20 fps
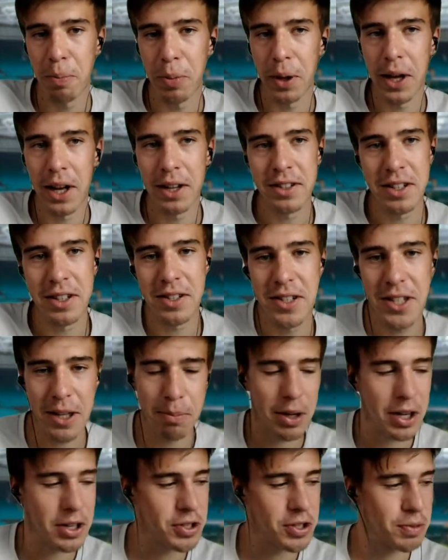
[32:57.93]
but I didn't
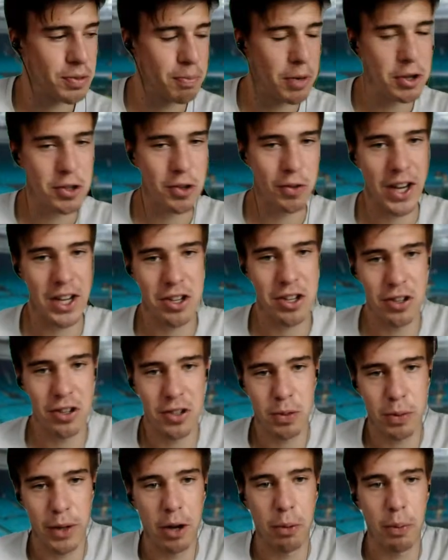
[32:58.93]
see much
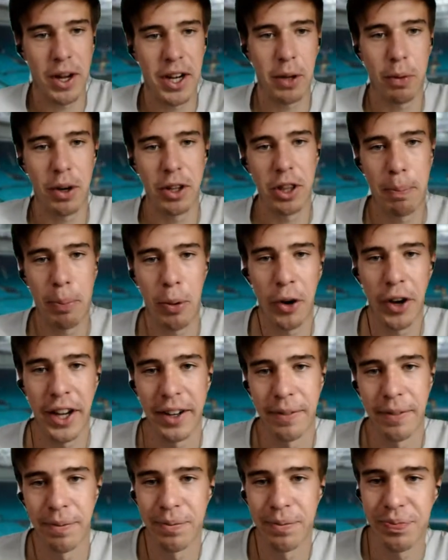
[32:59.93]
motivation as well when he won the
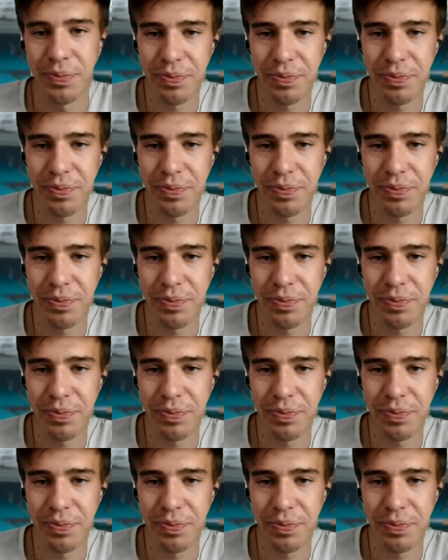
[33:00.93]
point.